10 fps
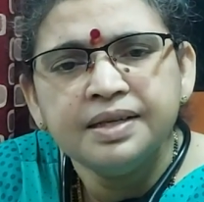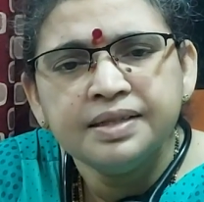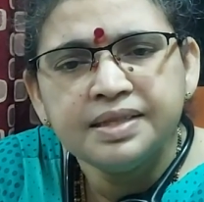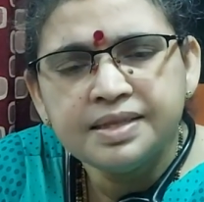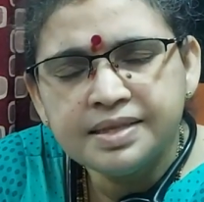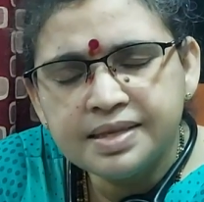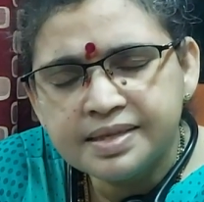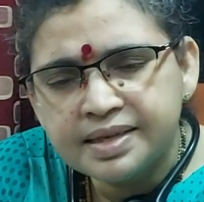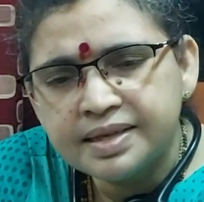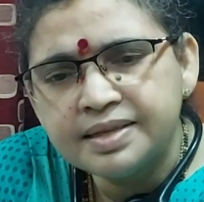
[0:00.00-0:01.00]
This is a
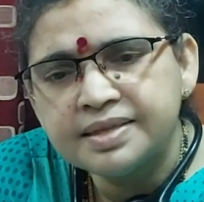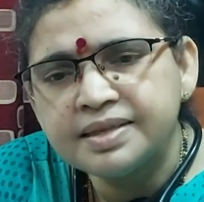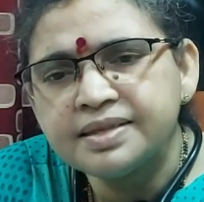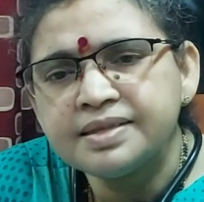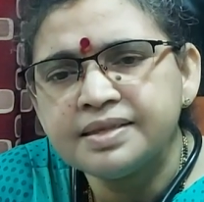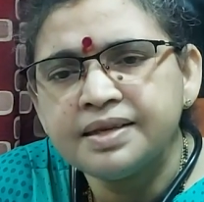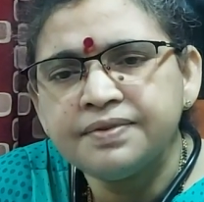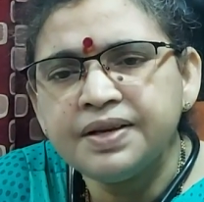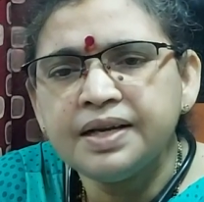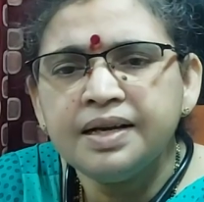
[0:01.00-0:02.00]
single center
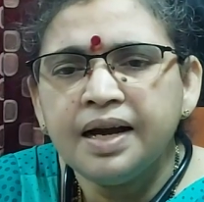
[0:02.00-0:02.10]
survey.